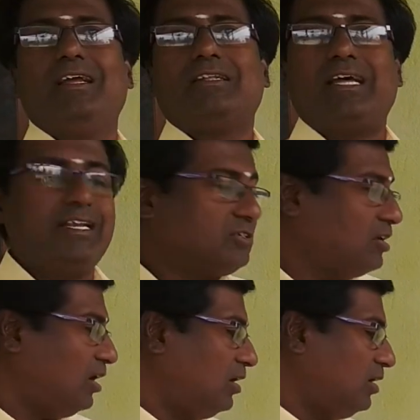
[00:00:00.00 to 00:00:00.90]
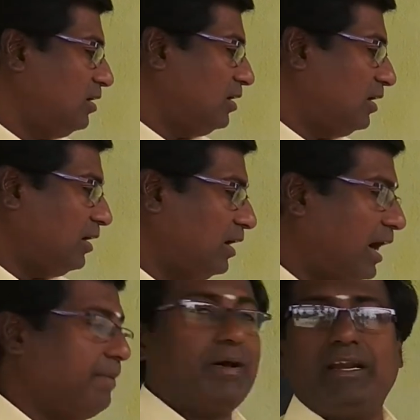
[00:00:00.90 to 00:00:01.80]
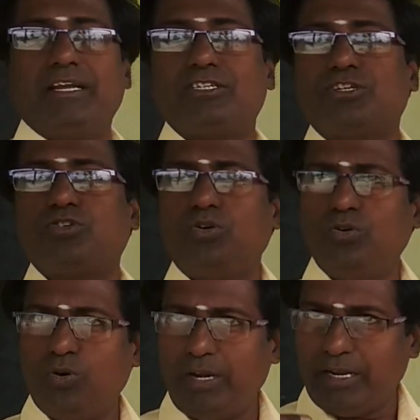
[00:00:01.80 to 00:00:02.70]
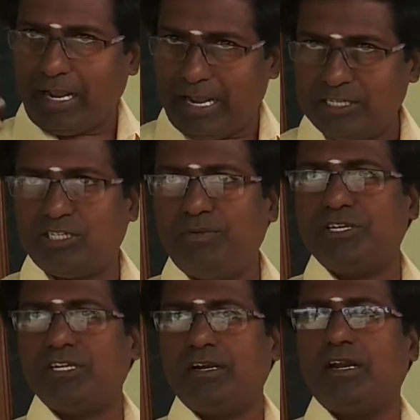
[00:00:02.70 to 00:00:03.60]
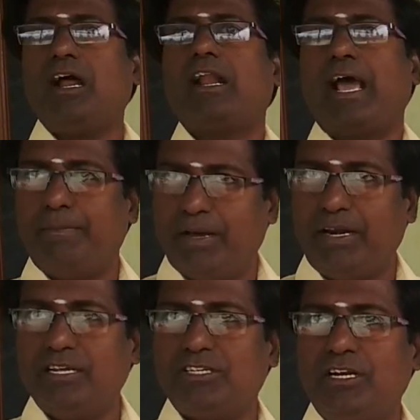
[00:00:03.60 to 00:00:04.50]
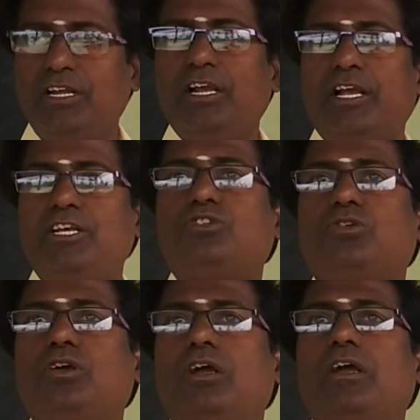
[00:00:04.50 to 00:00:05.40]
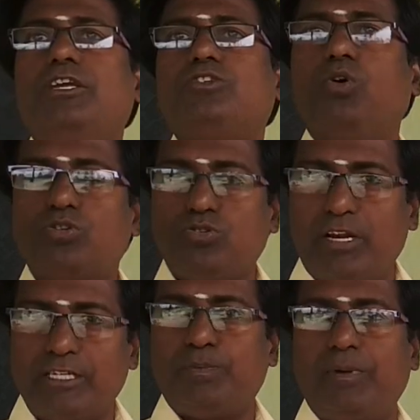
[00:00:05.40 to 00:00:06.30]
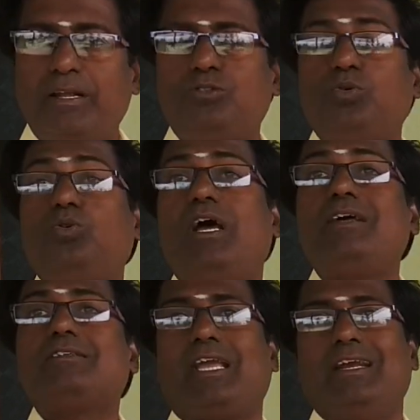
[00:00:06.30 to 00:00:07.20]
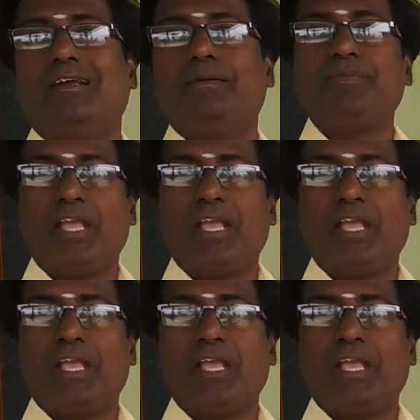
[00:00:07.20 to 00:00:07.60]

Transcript: That is called hibernation. So during aestivation and hibernation is goes to respire through the skin.